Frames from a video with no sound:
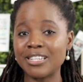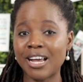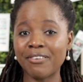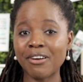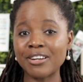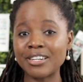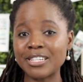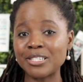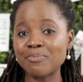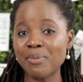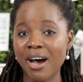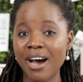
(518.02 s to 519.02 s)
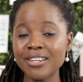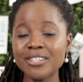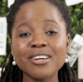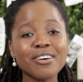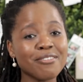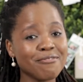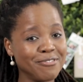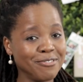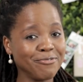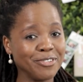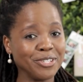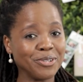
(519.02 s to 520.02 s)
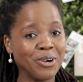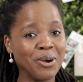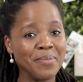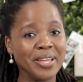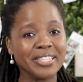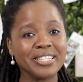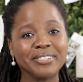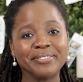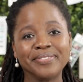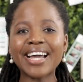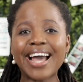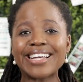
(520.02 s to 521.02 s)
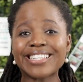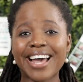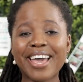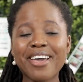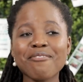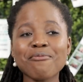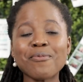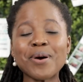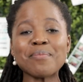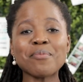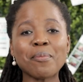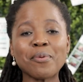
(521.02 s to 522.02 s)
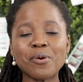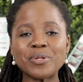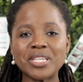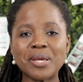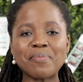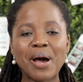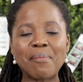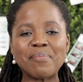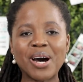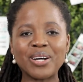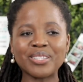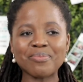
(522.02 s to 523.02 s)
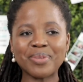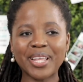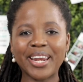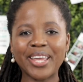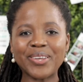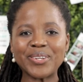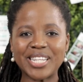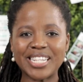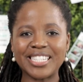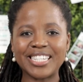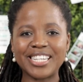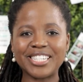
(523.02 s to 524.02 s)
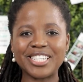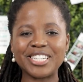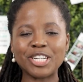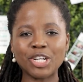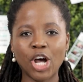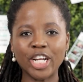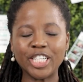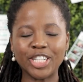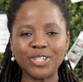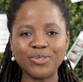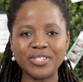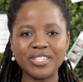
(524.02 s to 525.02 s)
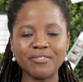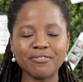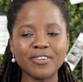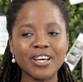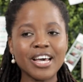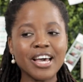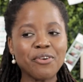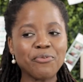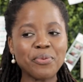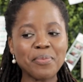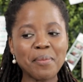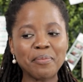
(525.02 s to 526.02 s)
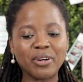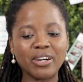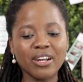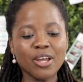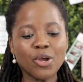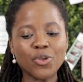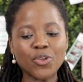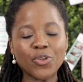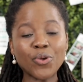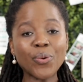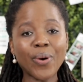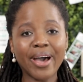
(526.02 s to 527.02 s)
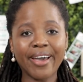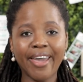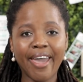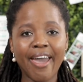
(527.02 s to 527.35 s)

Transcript: around this part, feel free to comment. Guys, I have one more pro tip about planning your destination in an all-inclusive. Remember, you are